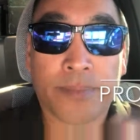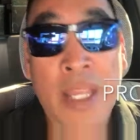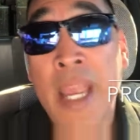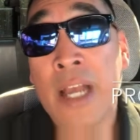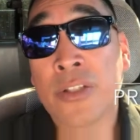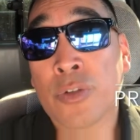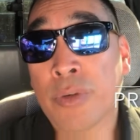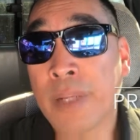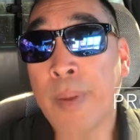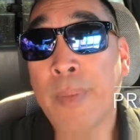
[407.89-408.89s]
Yeah, so
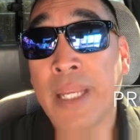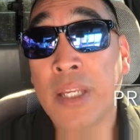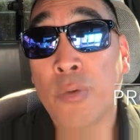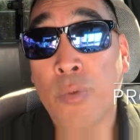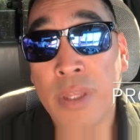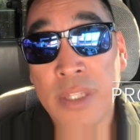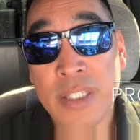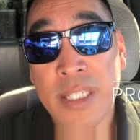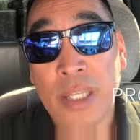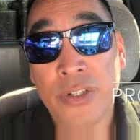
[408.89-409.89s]
we're gonna be meeting with the
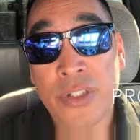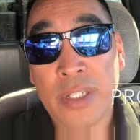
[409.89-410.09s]
sellers